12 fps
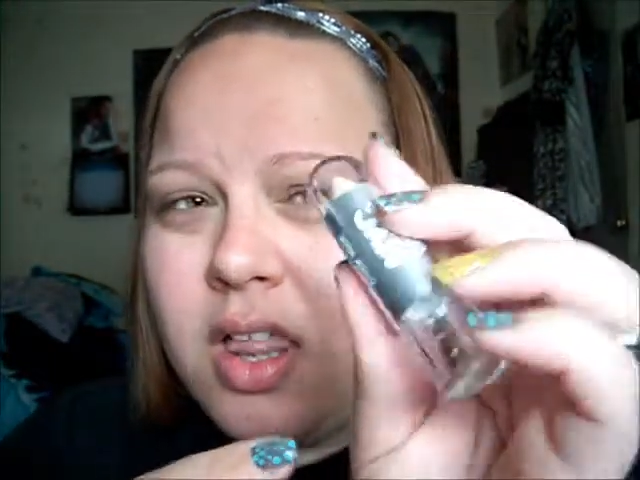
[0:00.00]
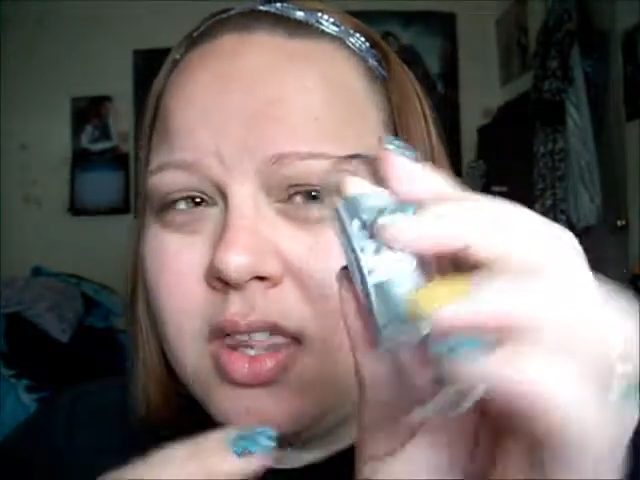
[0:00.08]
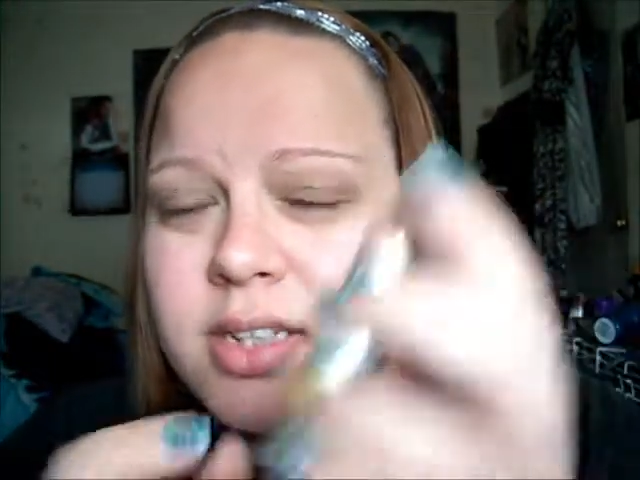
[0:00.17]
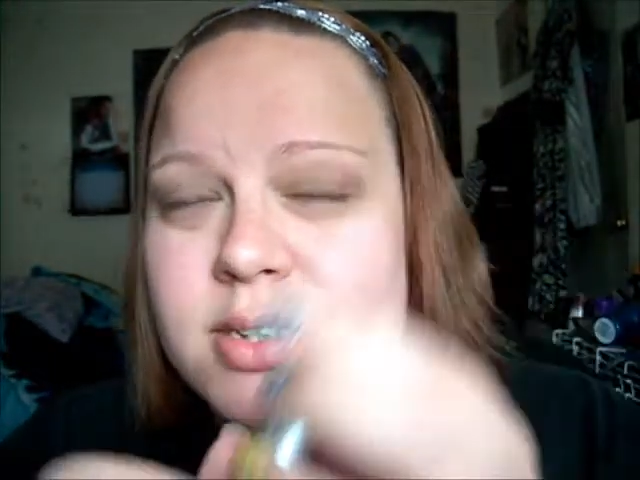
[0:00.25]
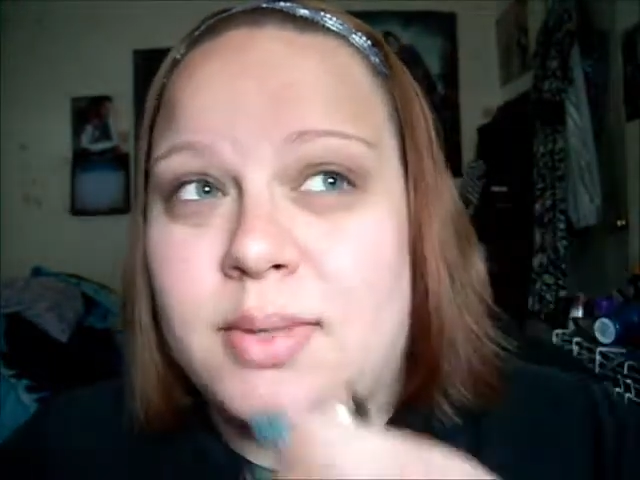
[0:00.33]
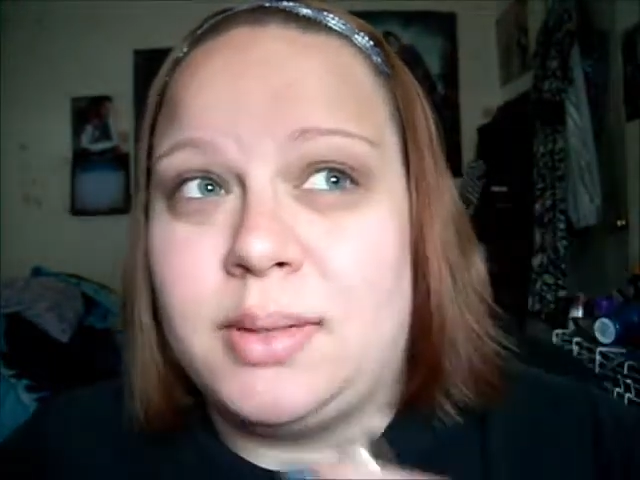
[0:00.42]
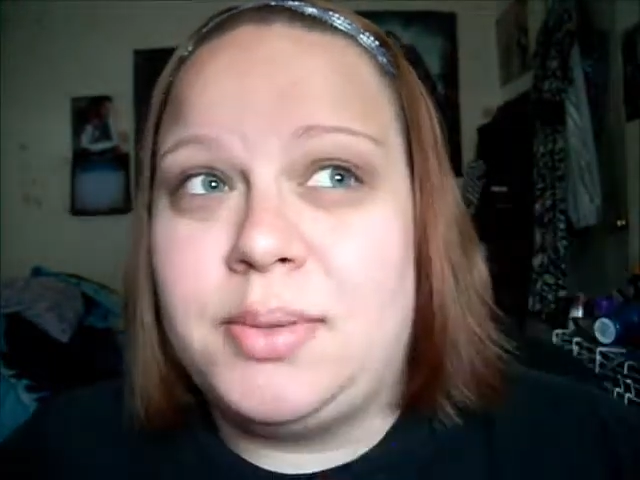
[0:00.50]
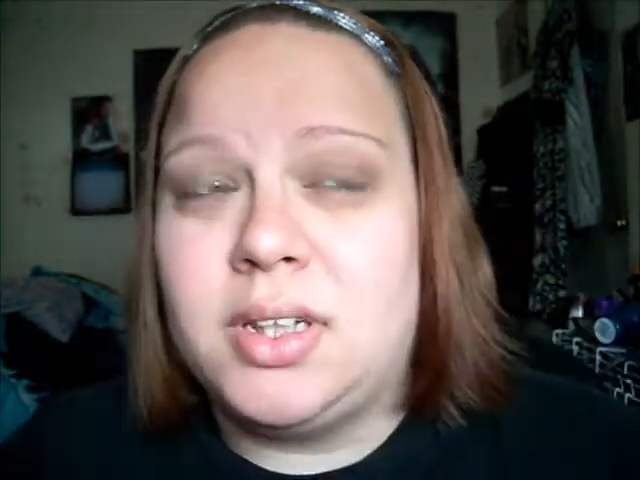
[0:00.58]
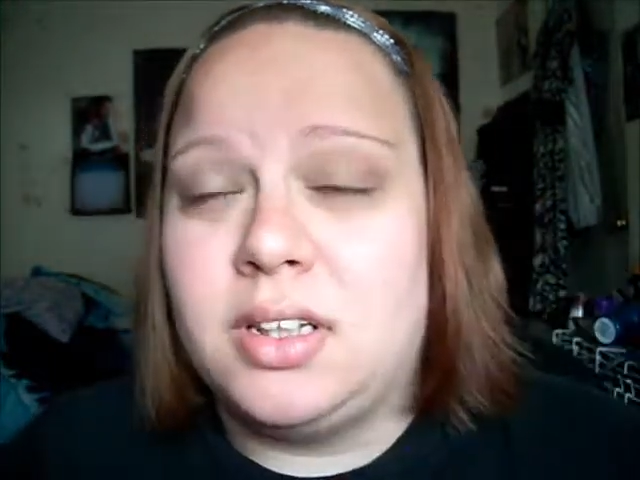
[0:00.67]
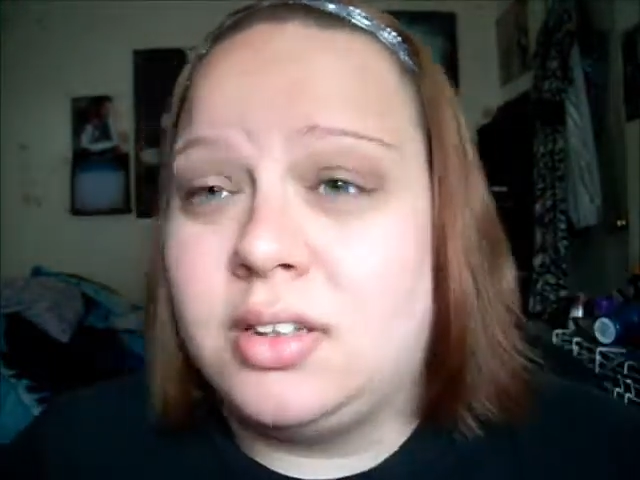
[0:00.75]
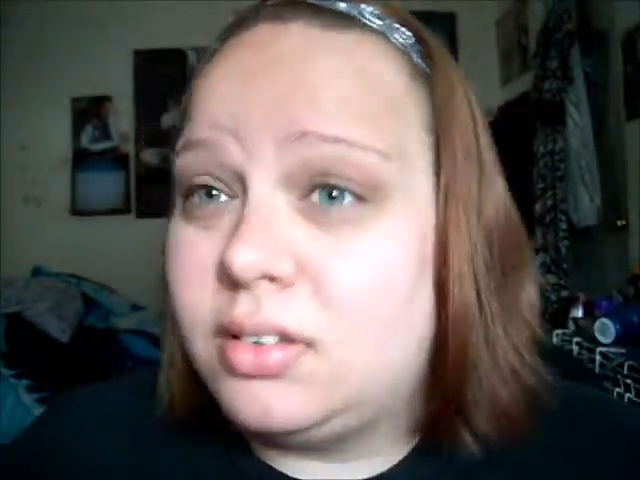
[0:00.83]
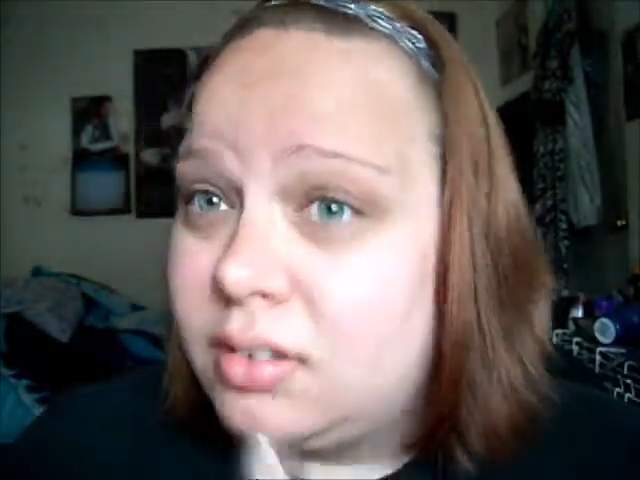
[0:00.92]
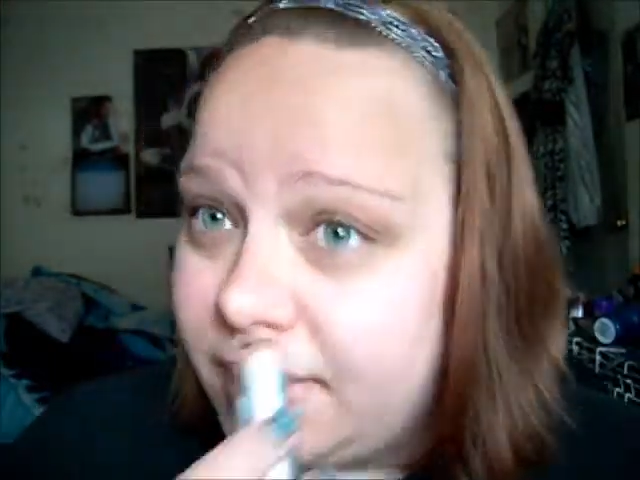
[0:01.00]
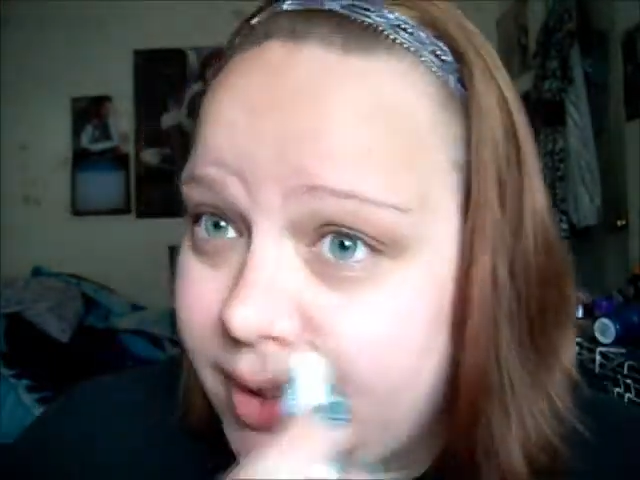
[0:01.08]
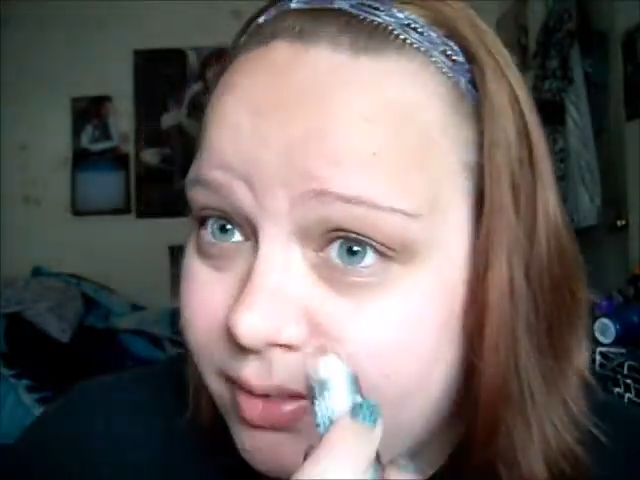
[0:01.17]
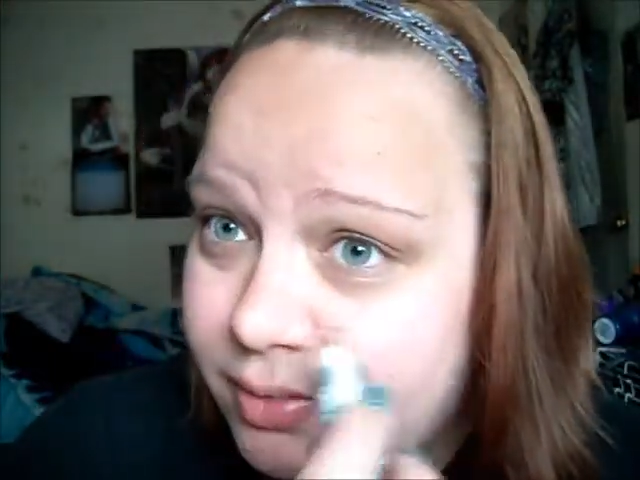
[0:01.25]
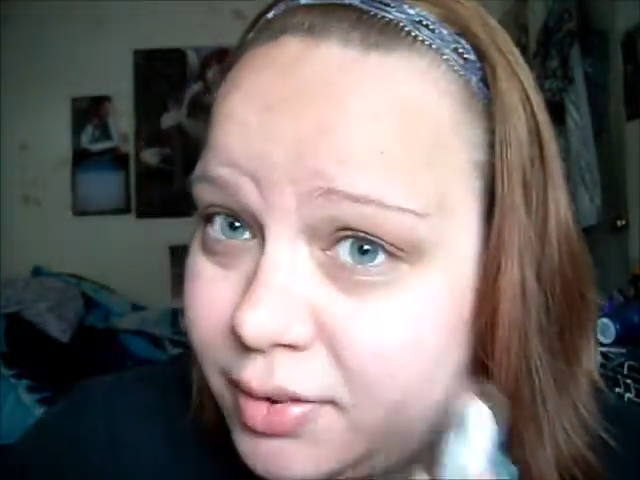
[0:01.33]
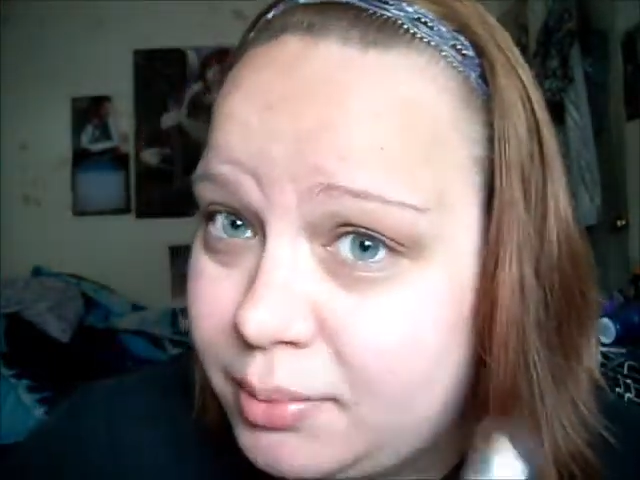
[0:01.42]
This might be a little light
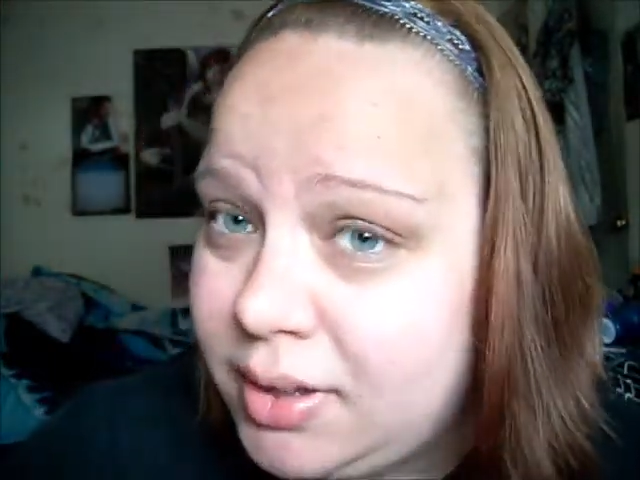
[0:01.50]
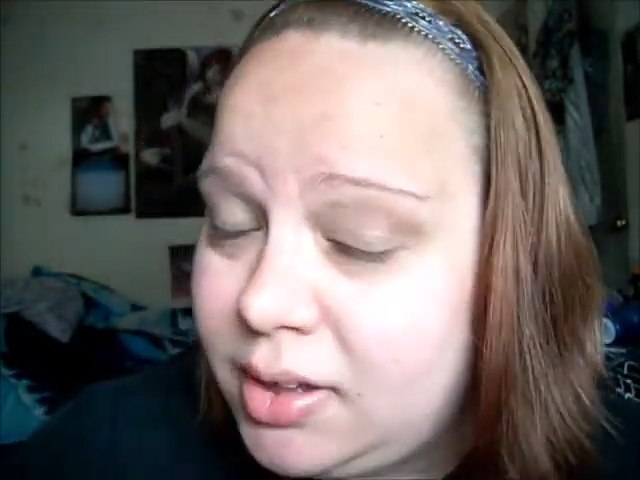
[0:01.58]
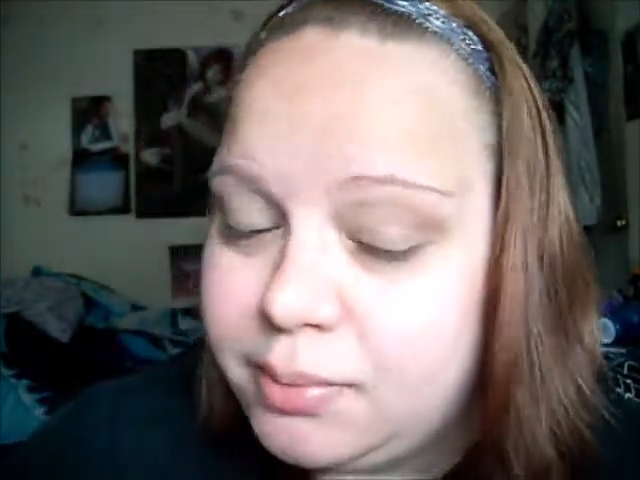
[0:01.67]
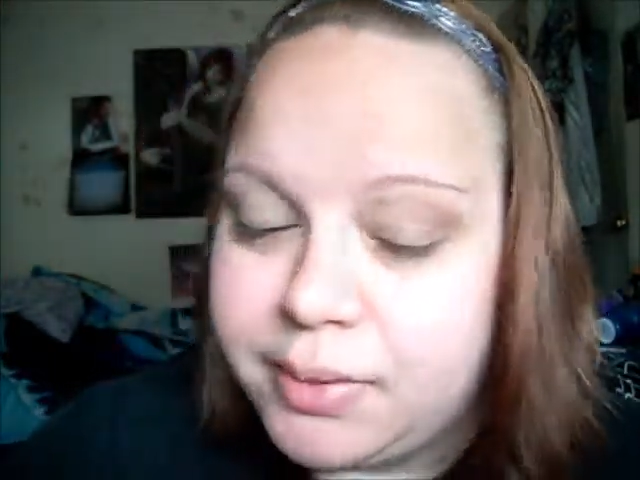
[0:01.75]
for me,